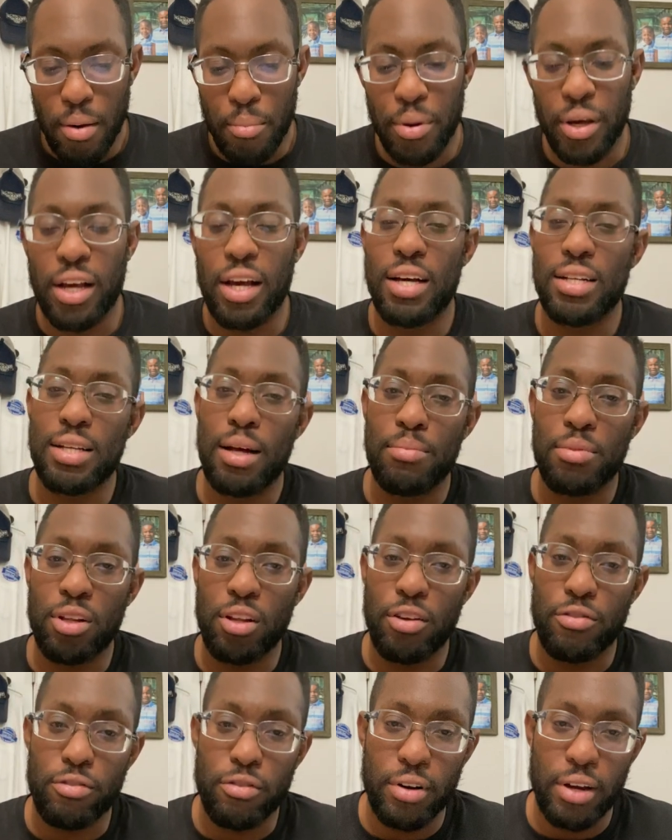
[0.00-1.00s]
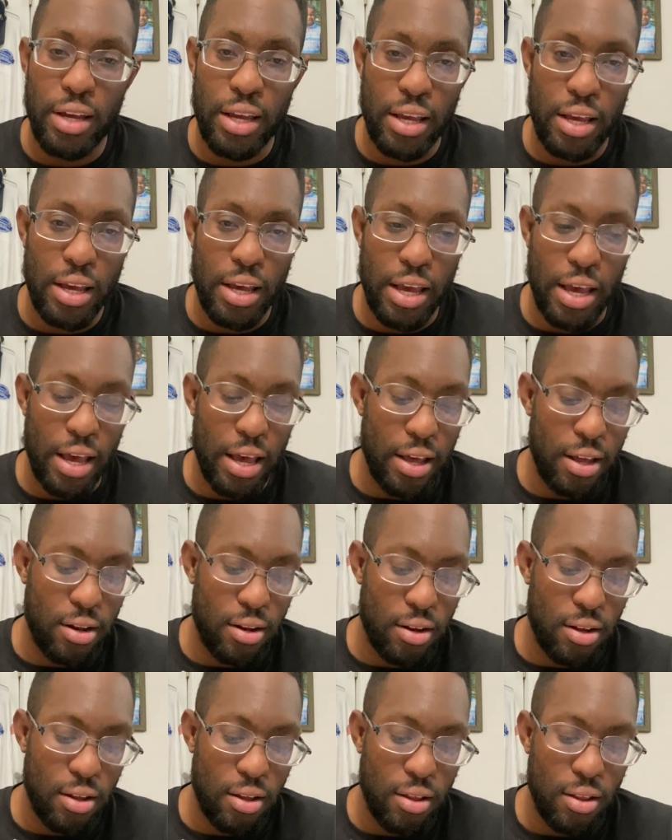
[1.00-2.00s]
because I'm delivering
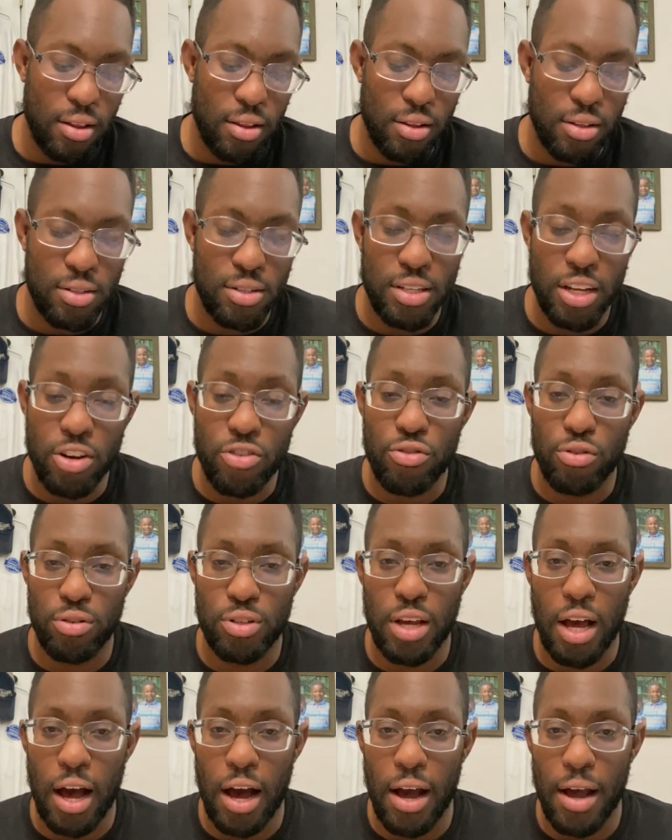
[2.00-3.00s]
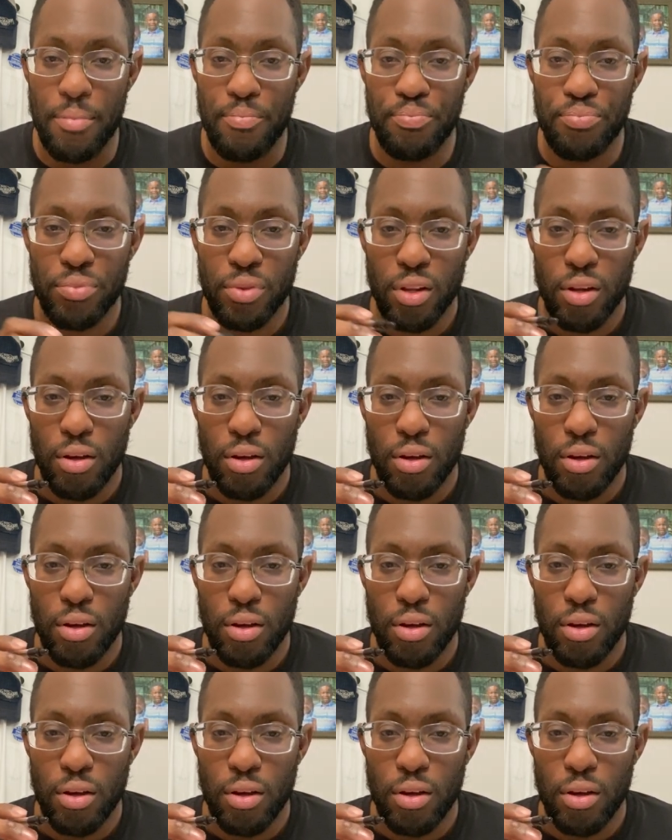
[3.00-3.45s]
in the Central Time,